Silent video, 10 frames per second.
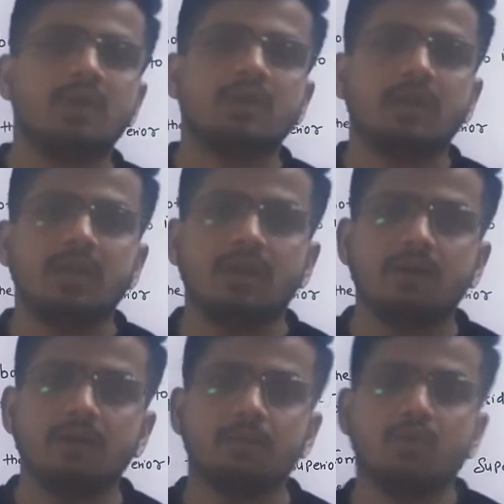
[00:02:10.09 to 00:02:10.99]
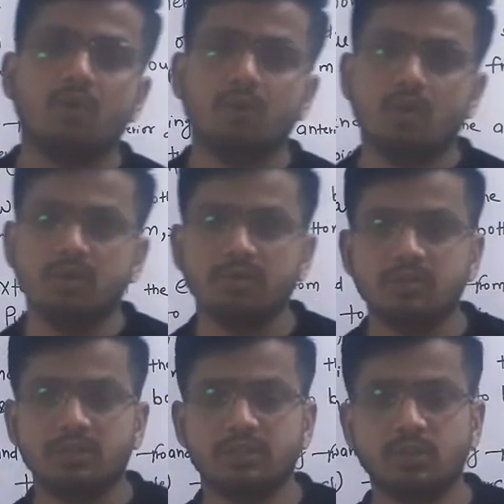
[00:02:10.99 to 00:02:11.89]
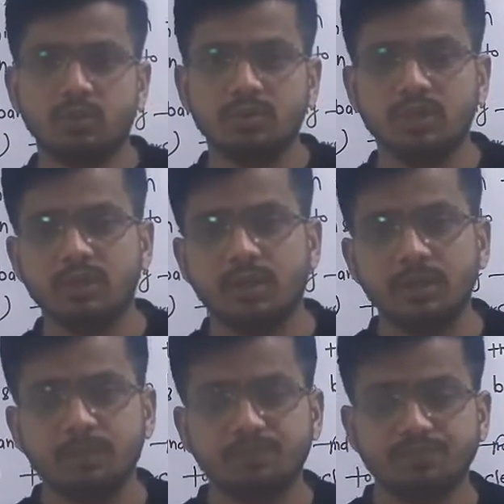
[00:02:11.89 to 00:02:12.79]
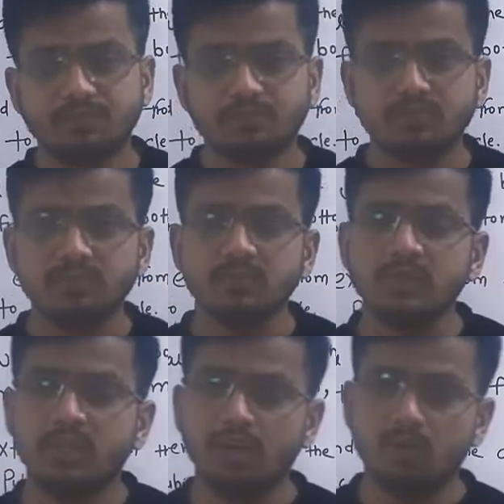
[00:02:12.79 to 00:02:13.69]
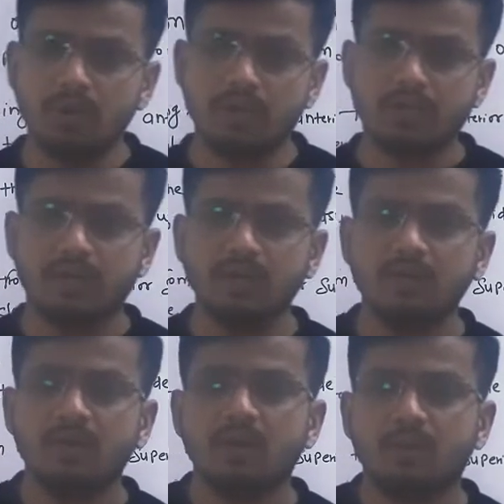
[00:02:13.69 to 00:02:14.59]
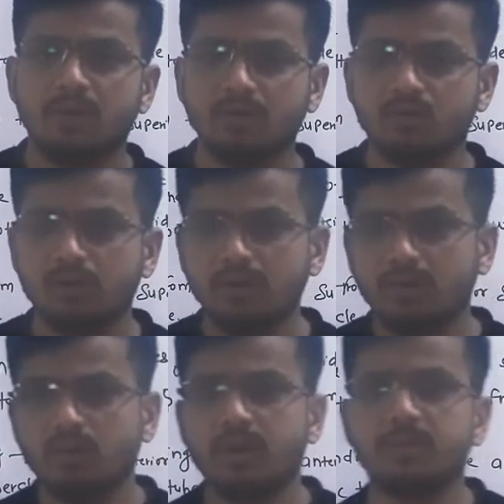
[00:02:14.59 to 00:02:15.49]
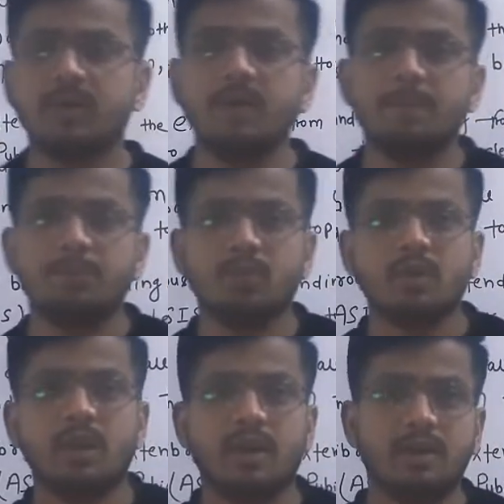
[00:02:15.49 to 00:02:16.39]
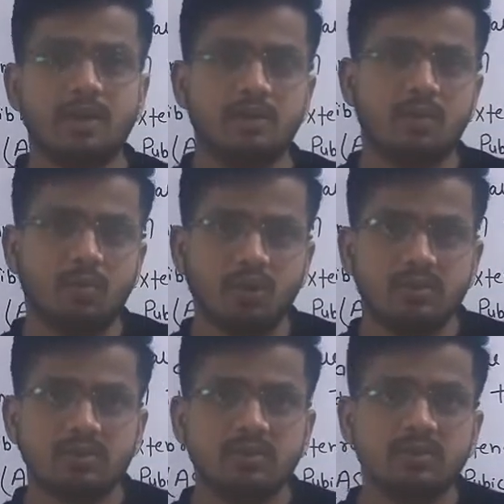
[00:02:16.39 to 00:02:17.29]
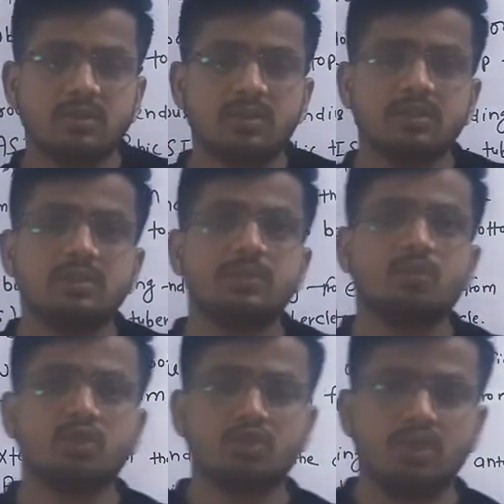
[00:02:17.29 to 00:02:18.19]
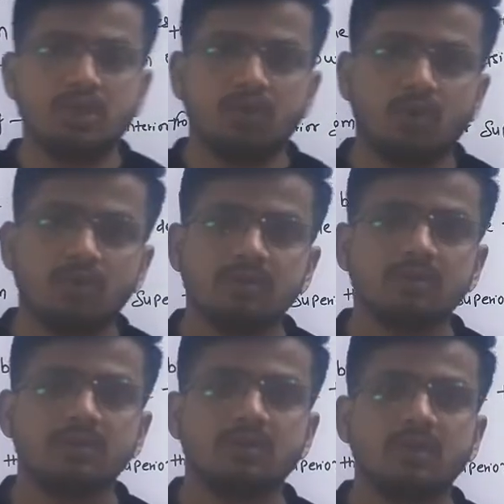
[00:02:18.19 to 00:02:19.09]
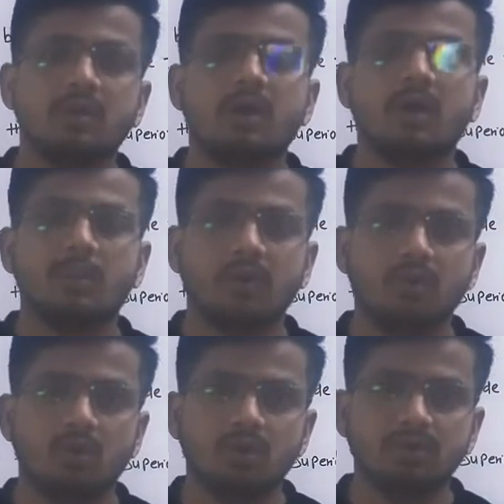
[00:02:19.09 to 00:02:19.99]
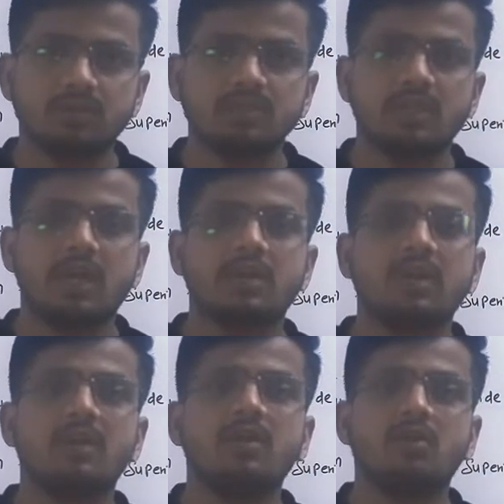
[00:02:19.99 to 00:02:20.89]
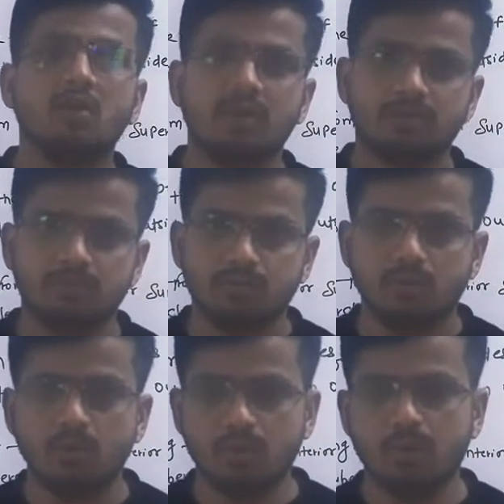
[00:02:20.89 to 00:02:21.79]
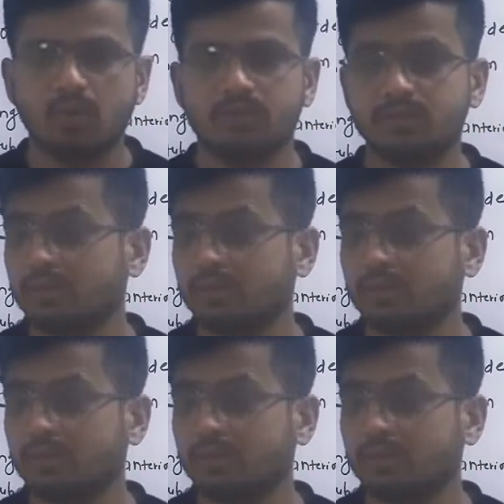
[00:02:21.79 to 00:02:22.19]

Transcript: There are 4 walls distinguished in the inguinal canal. First one, we have the anterior walls, posterior walls, upper walls, and the lower walls.